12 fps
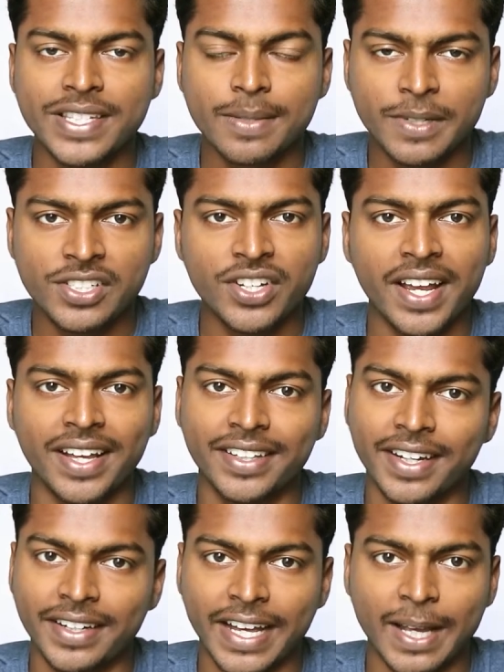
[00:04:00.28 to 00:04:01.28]
the symmetry
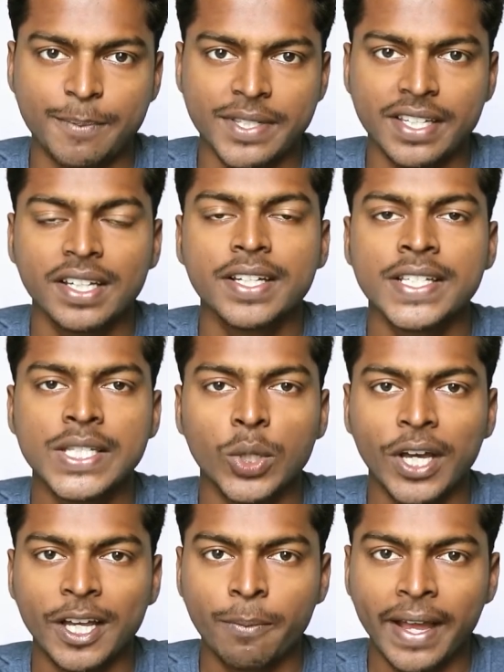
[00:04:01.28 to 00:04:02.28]
and their types.
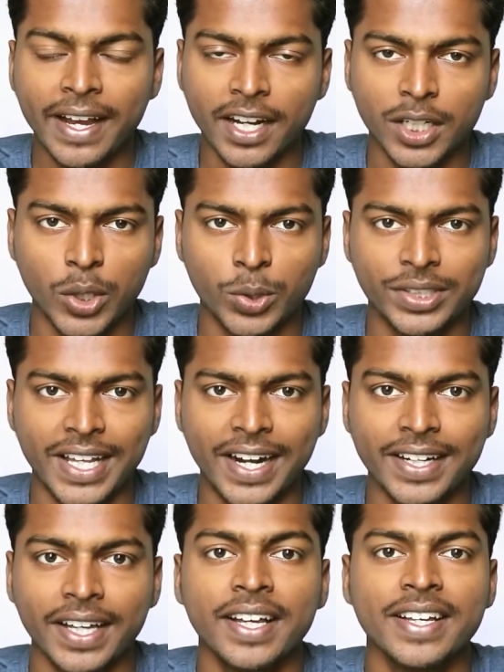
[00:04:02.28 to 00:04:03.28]
So hereby I conclude
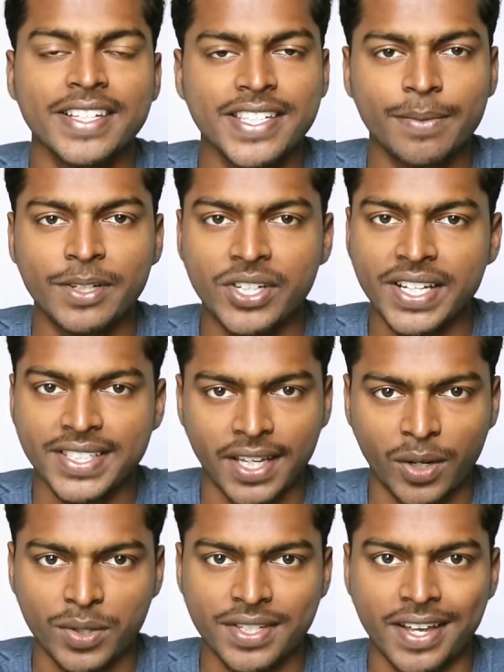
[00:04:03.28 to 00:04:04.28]
that symmetry
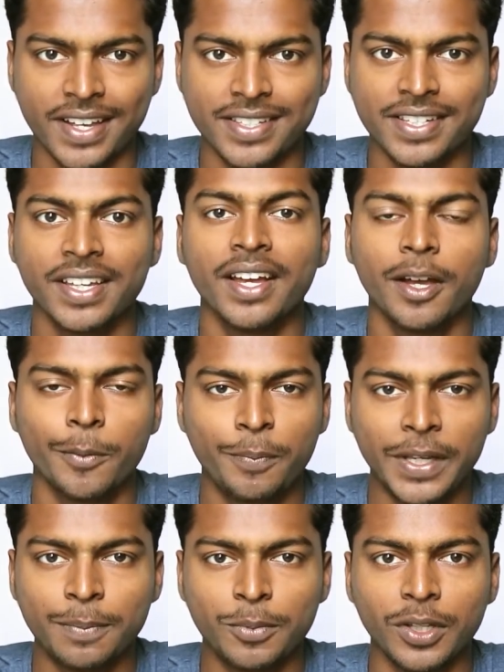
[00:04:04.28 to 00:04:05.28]
surrounds us.
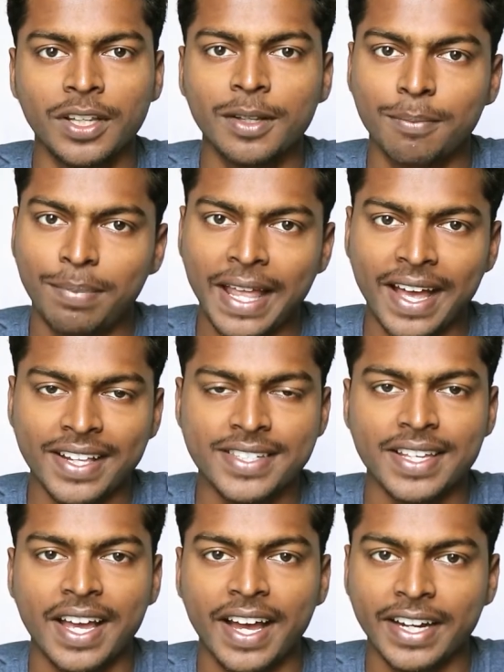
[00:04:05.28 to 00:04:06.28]
People,
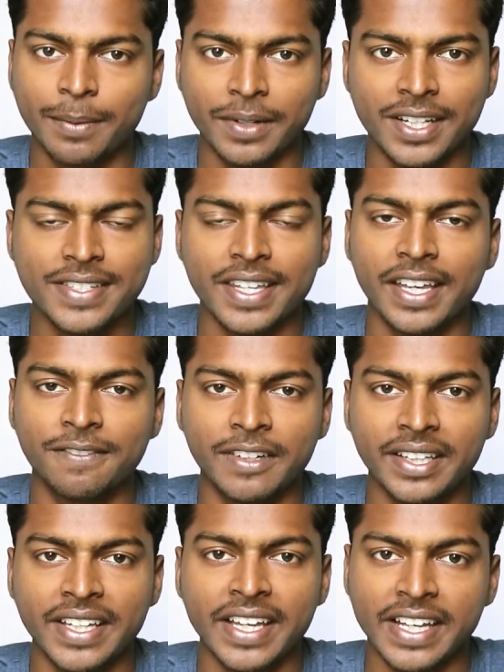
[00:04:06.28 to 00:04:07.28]
plants, animals,
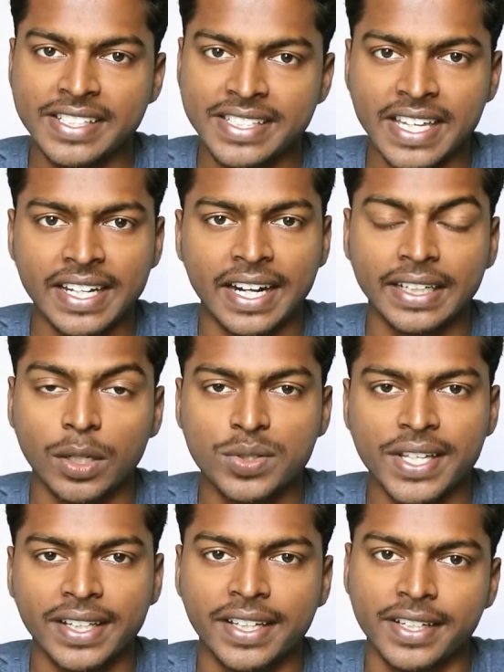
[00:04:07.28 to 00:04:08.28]
everything inside and
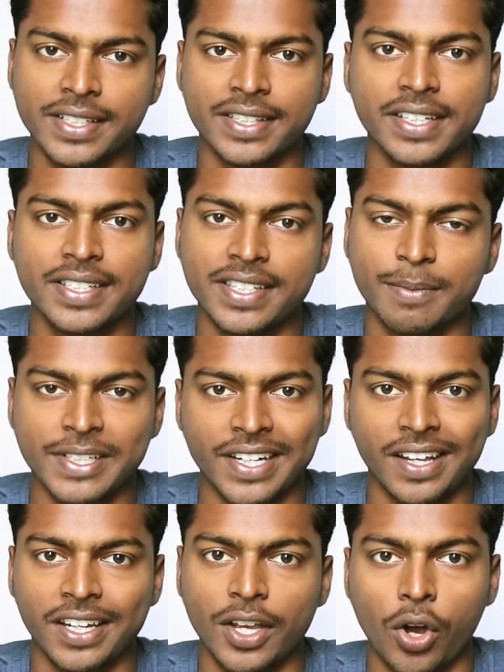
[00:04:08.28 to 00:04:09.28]
outside the earth is
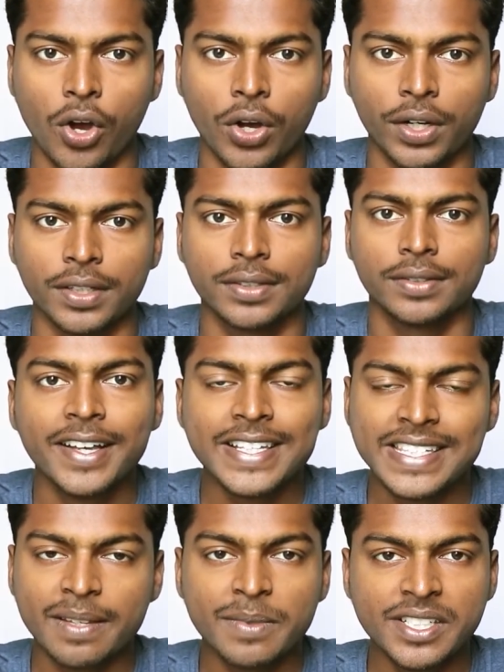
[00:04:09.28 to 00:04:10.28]
symmetrically on.
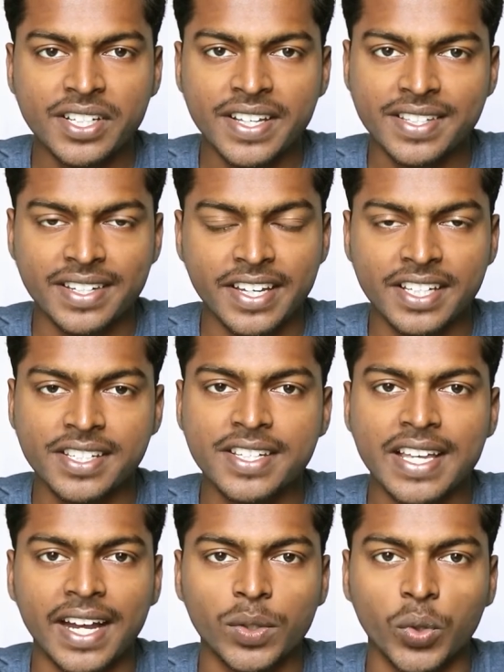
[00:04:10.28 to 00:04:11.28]
Symmetry is
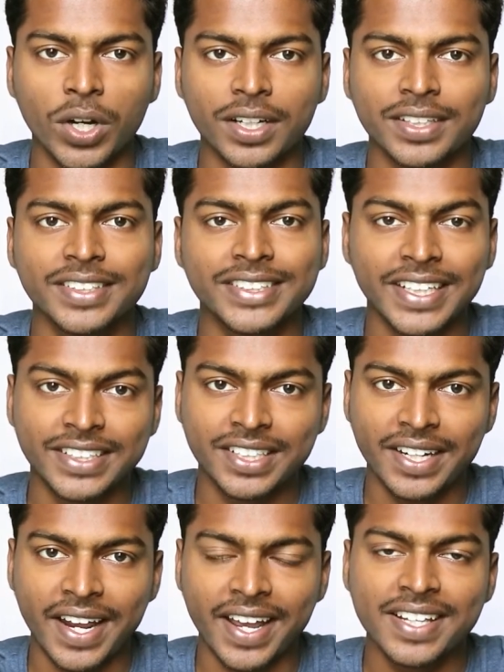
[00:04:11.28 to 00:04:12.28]
nature's artwork
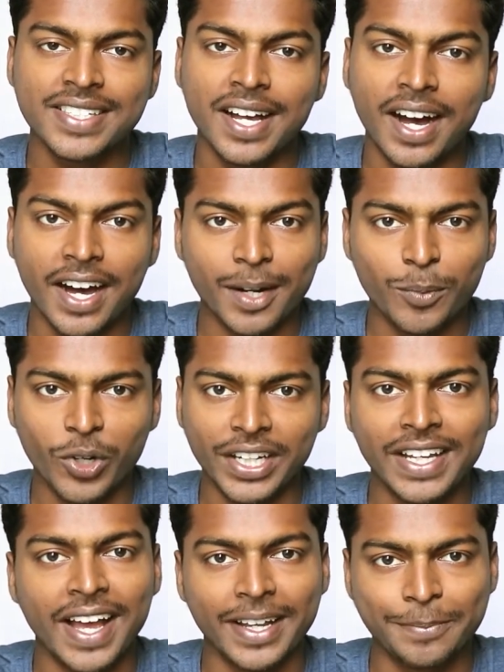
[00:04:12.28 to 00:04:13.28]
that creates
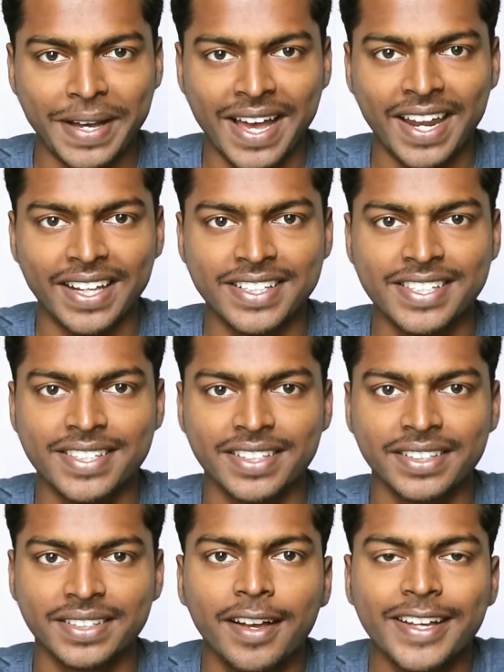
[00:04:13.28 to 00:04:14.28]
harmony and
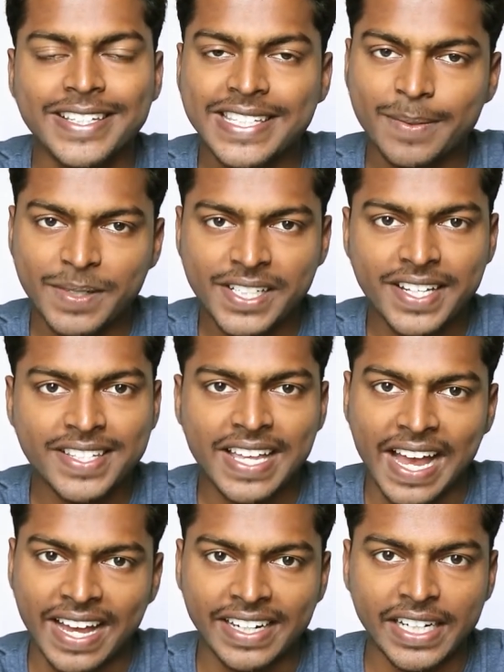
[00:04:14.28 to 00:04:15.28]
balance. Symmetry is
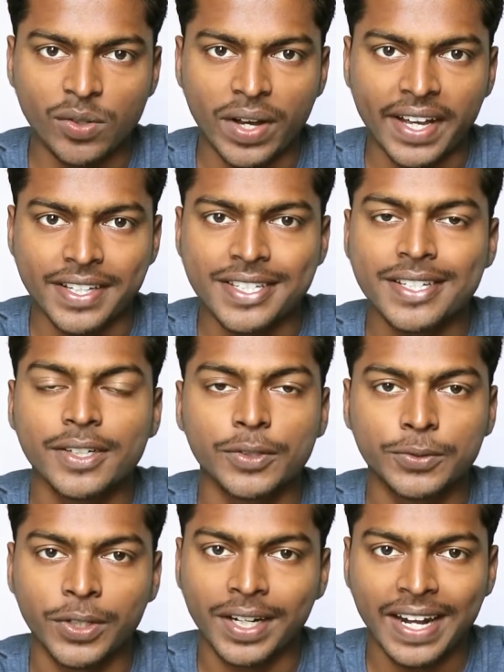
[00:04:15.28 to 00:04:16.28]
a handy device
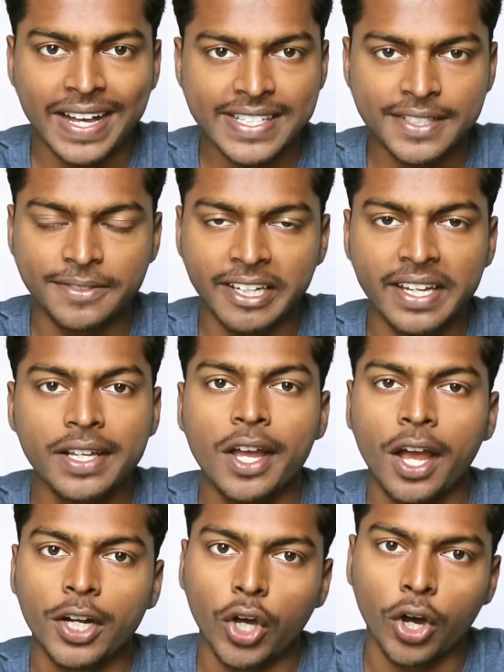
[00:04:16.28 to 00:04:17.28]
for
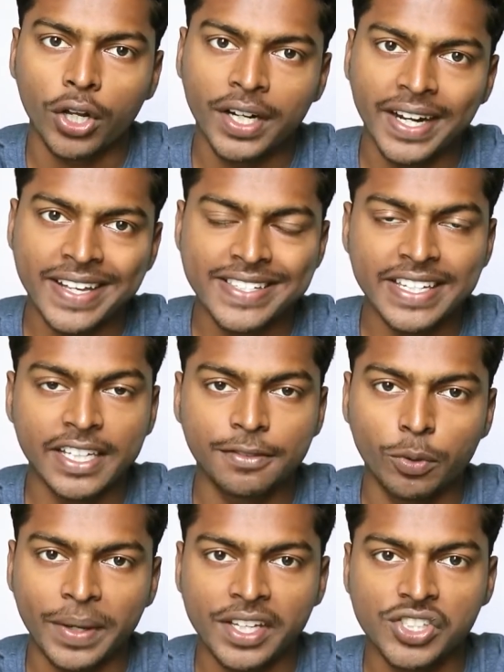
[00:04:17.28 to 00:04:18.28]
classifying and organizing
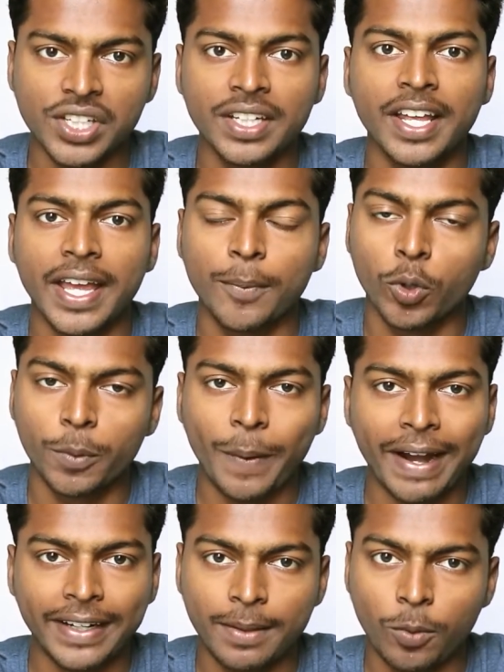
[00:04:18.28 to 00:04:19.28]
information about
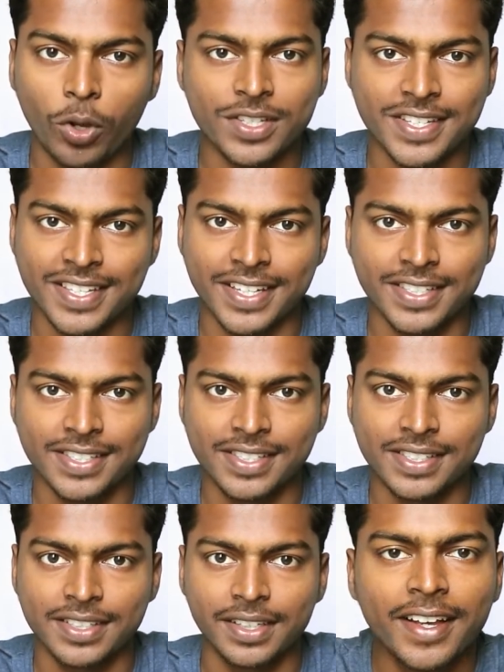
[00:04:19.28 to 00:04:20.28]
pattern
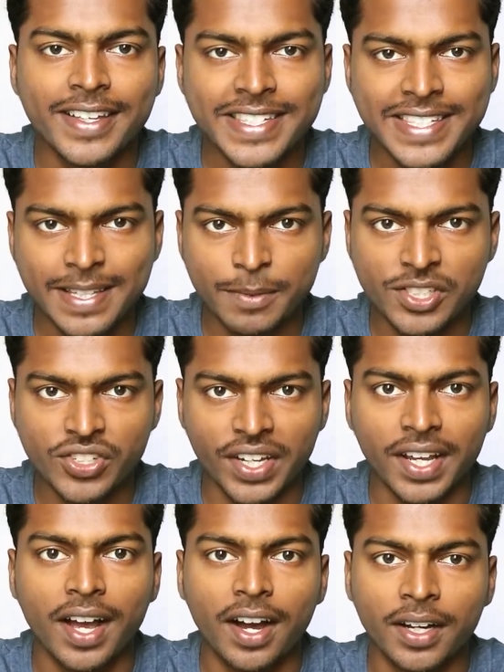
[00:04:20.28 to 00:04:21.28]
processes.
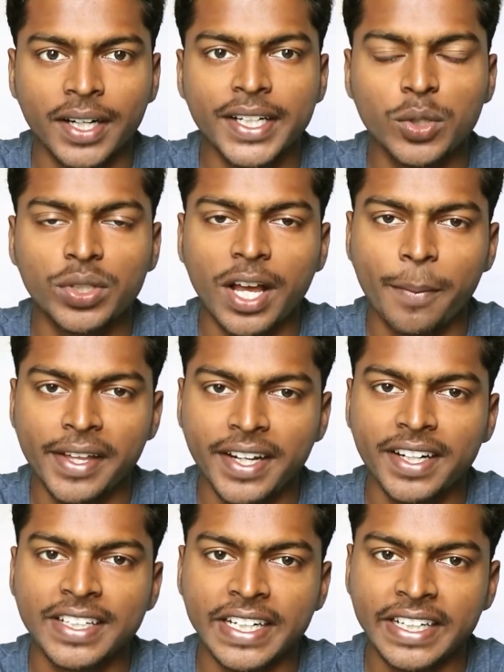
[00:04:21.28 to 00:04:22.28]
Symmetry, according to the
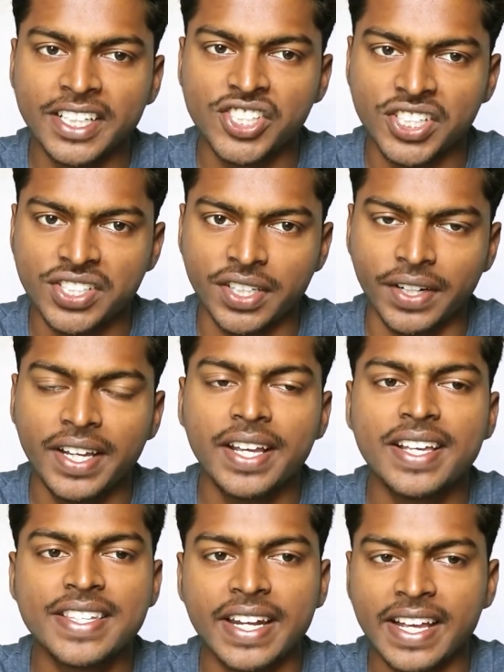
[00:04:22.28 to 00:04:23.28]
American Heritage
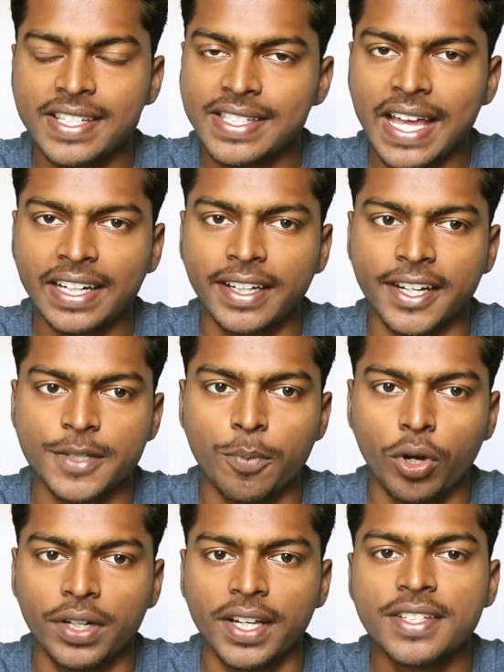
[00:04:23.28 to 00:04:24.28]
Dictionary, is an exact
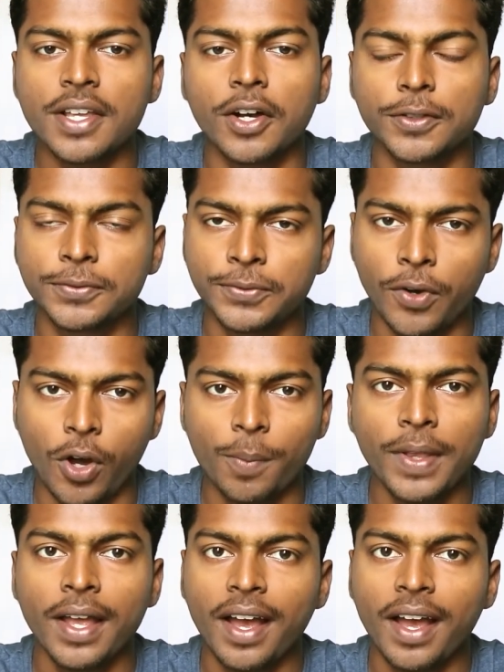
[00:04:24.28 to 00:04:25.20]
correspondence of form